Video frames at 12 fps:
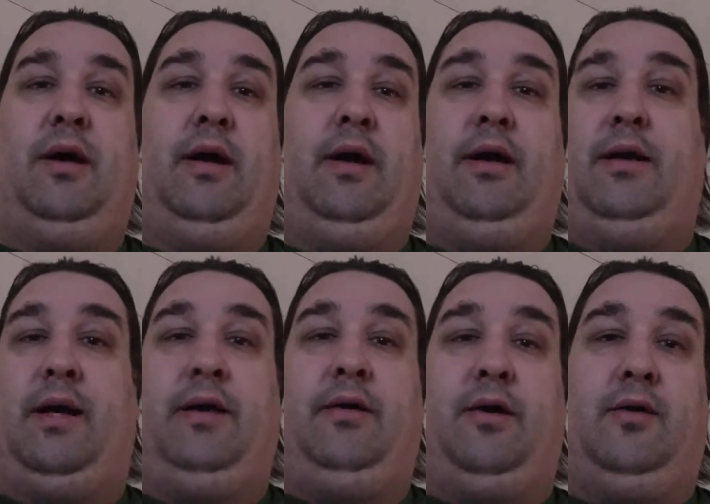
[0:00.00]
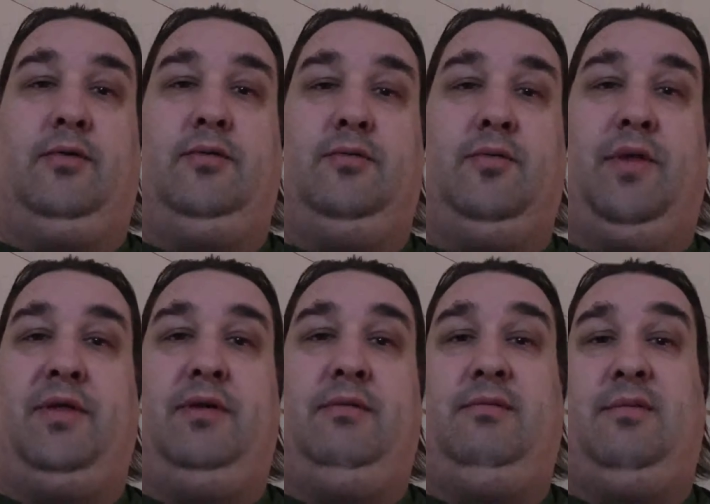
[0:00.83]
and I you know
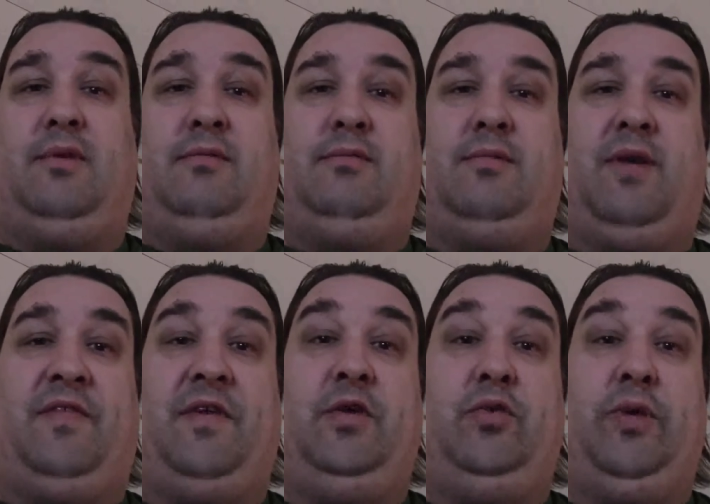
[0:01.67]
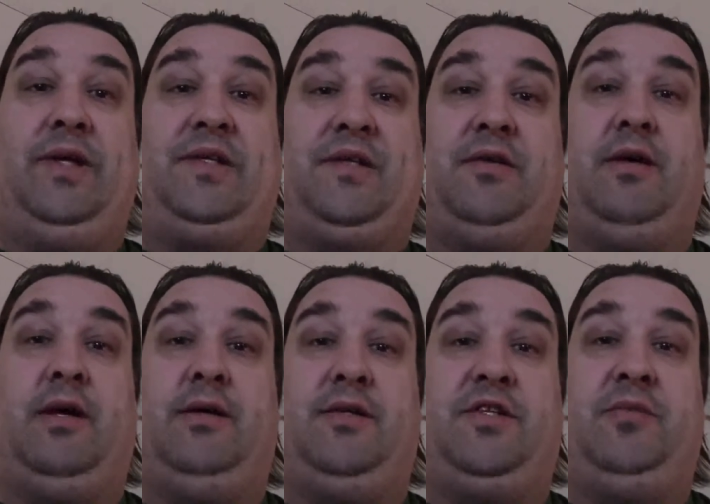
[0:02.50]
within a few weeks here,
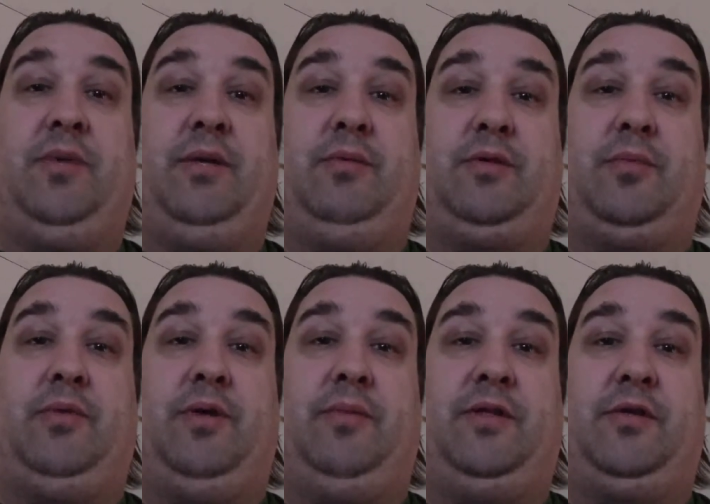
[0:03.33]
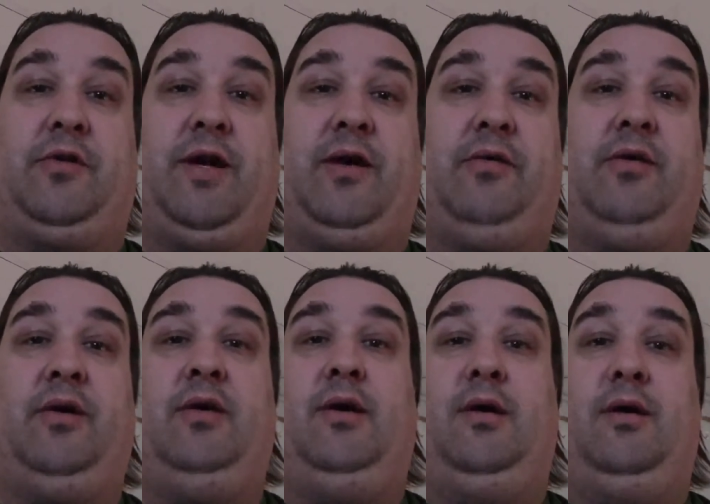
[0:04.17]
I should be able to put them in the ground.
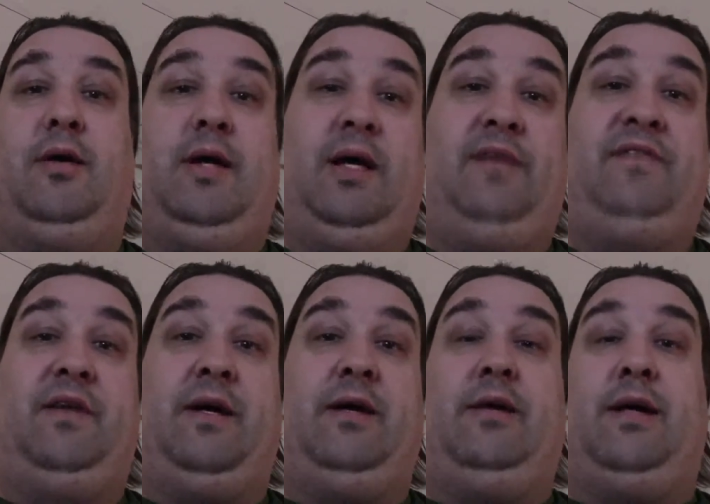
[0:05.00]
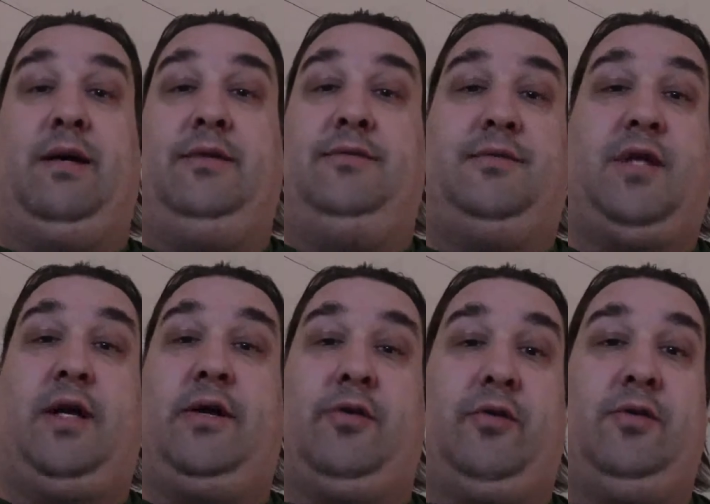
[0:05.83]
If not, I can
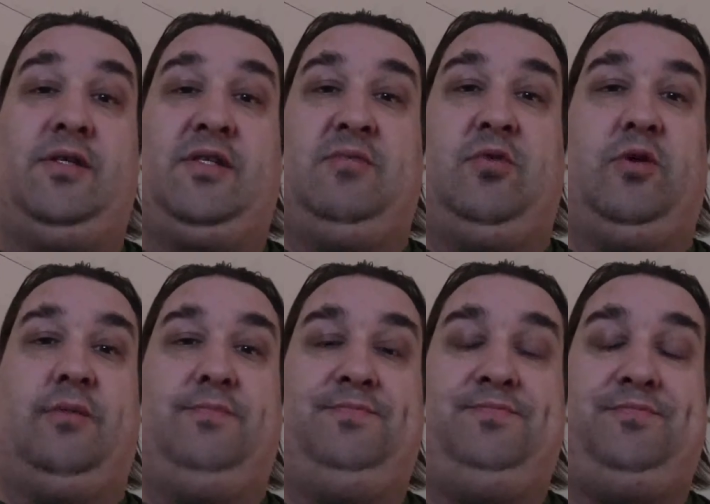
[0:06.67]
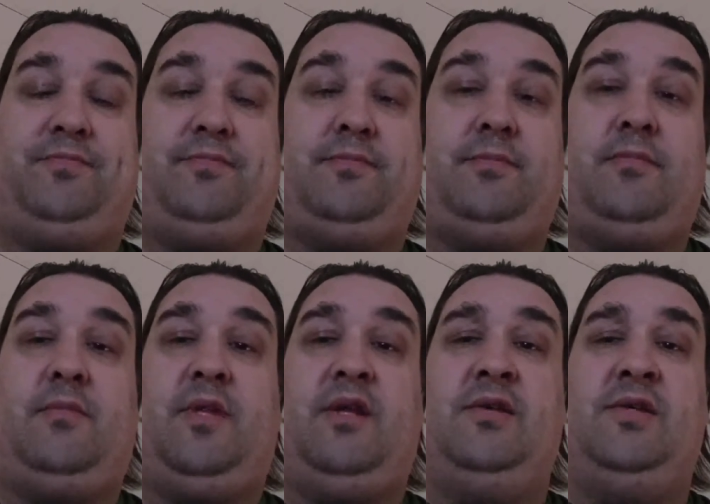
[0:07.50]
try growing some more
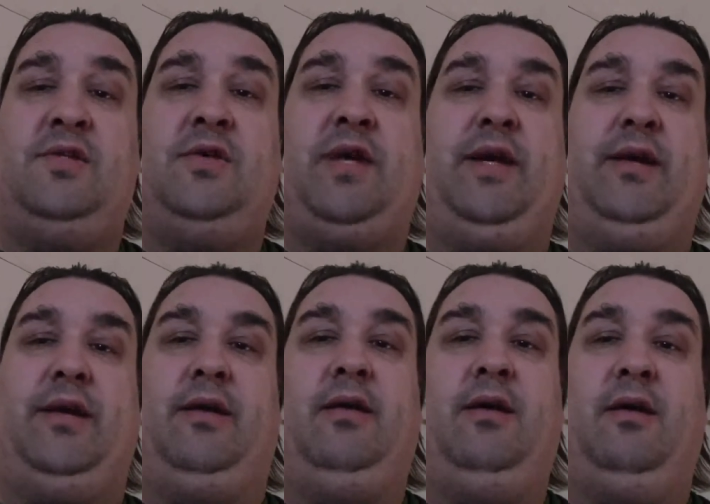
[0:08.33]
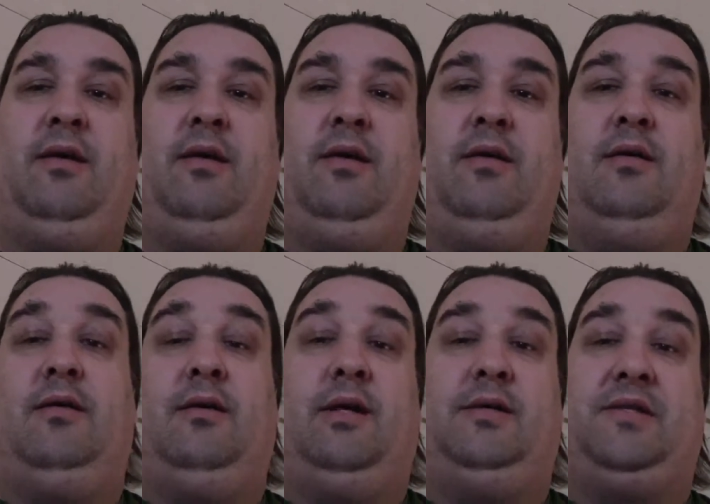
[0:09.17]
zucchini.
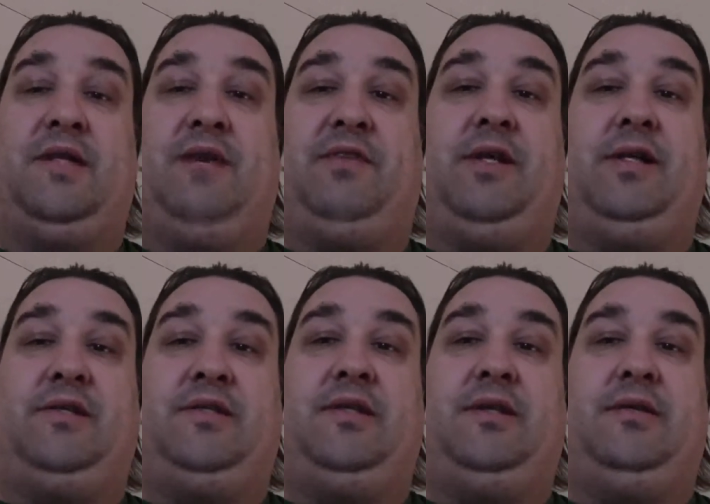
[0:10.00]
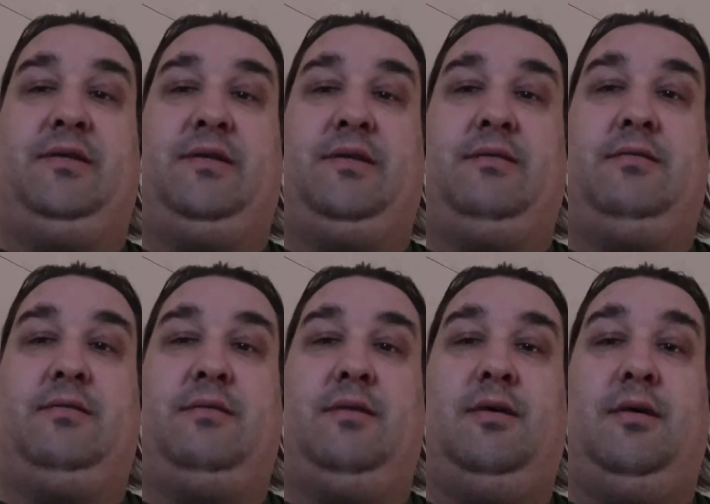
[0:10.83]
I just have to get seeds
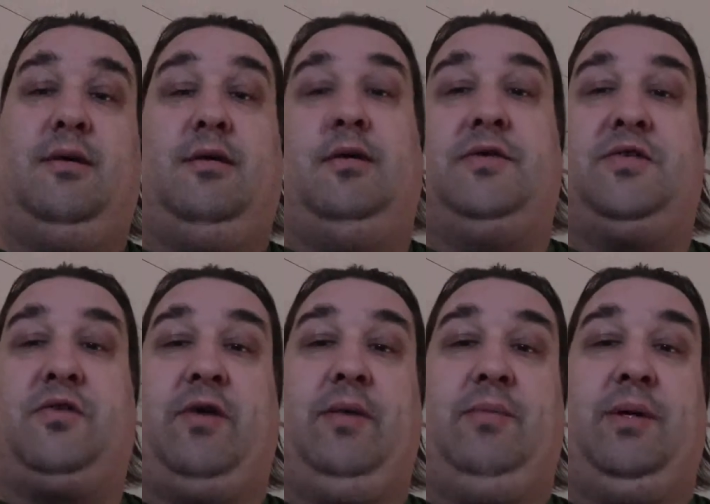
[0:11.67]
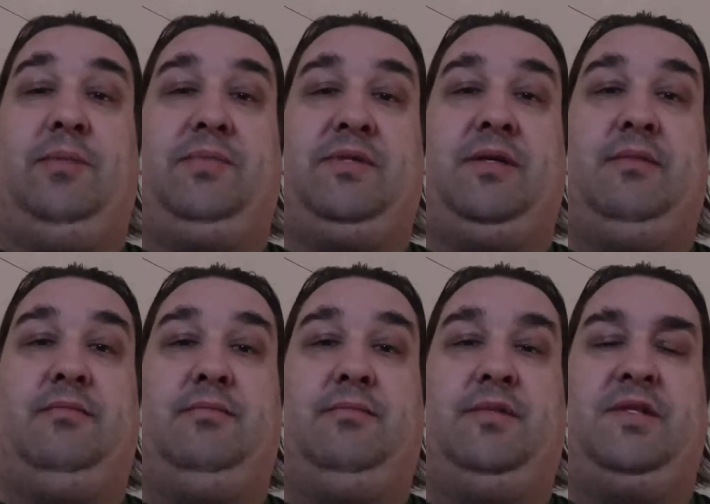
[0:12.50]
or scrape up
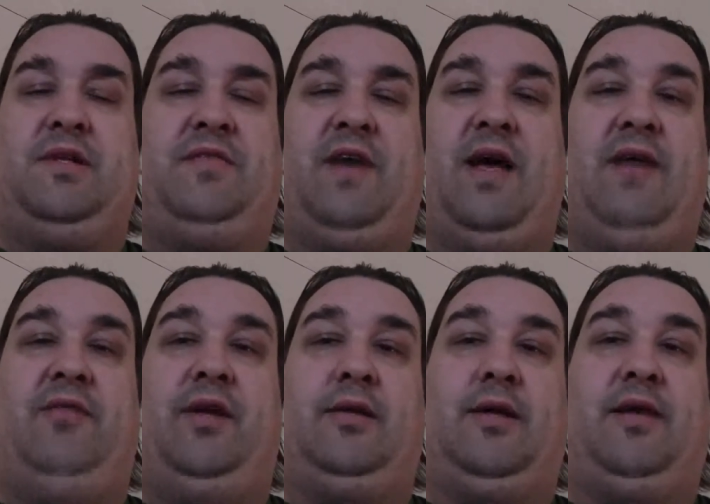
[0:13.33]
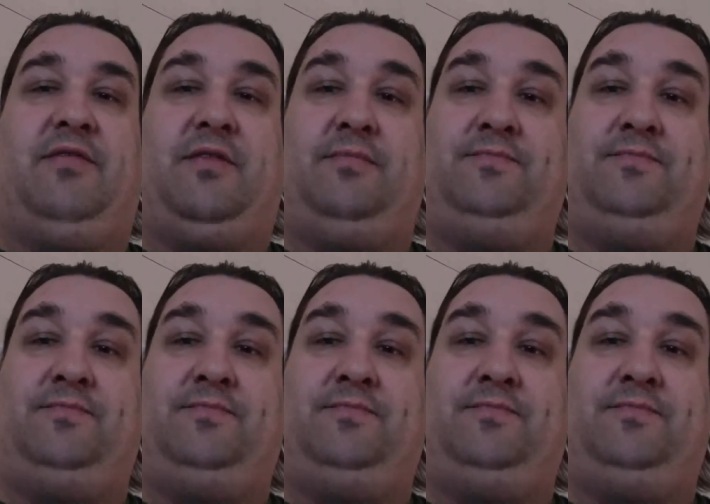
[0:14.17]
some, see if I have any left.